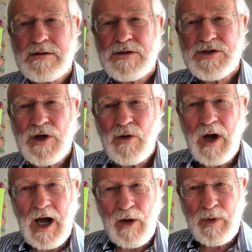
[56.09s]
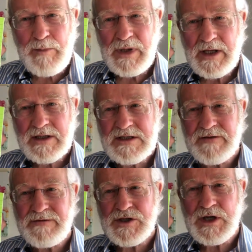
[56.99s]
So are we being
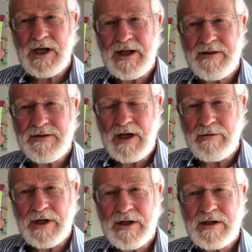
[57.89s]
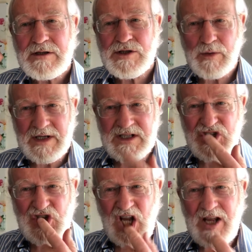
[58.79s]
sufficiently thorough to
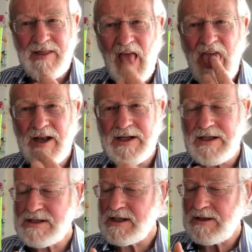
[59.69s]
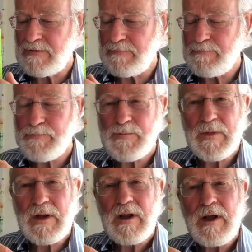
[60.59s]
understand that detail?
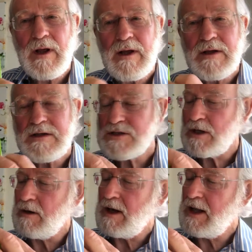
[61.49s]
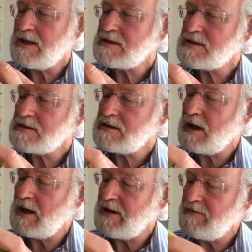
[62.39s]
So let's
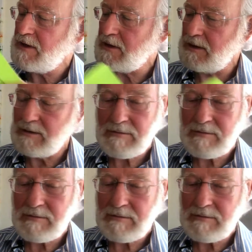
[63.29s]
dive in